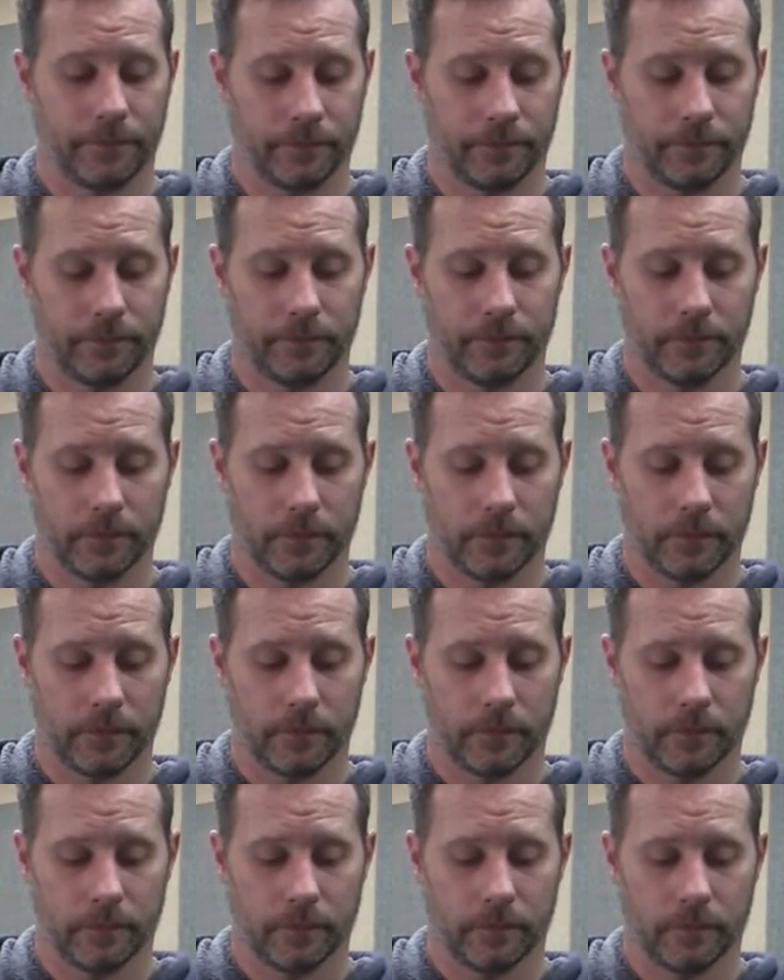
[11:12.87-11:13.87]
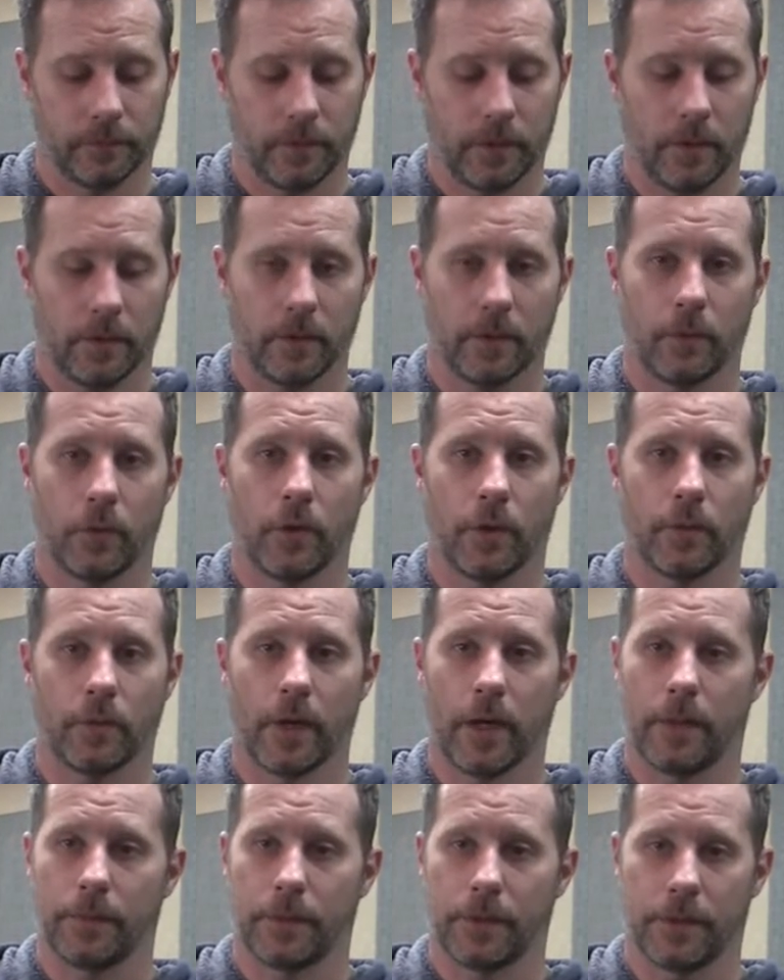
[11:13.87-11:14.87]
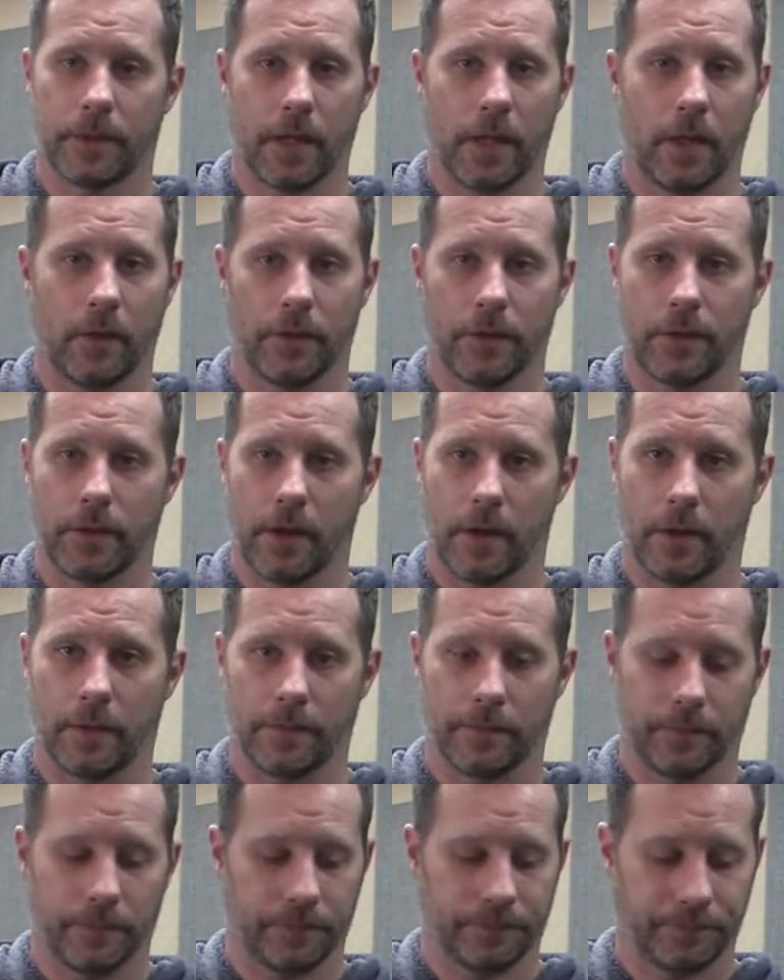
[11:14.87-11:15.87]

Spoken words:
So I'm going right up the scale to start.